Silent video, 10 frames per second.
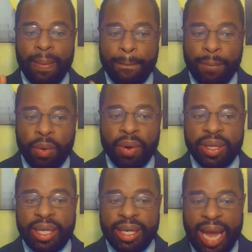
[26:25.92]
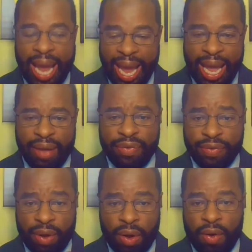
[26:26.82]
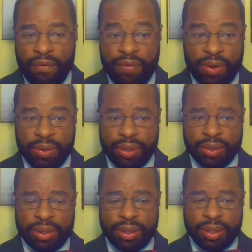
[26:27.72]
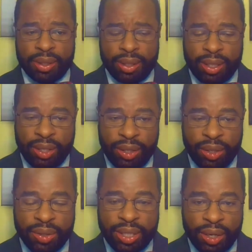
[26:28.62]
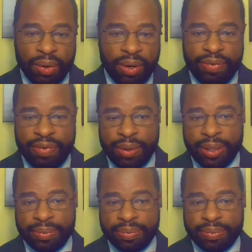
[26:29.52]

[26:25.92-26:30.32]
More than half of all voters using early voting.